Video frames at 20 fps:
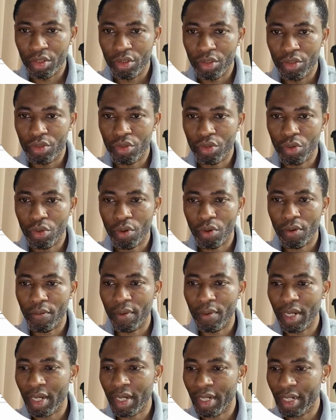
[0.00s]
So
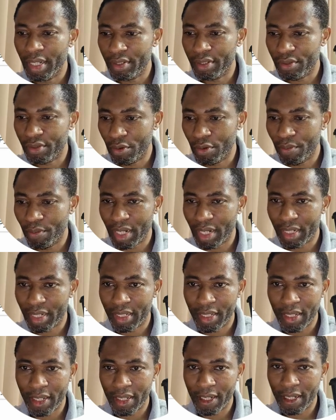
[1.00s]
let's go back
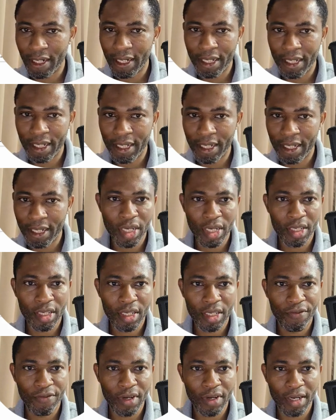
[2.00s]
here. Let's check if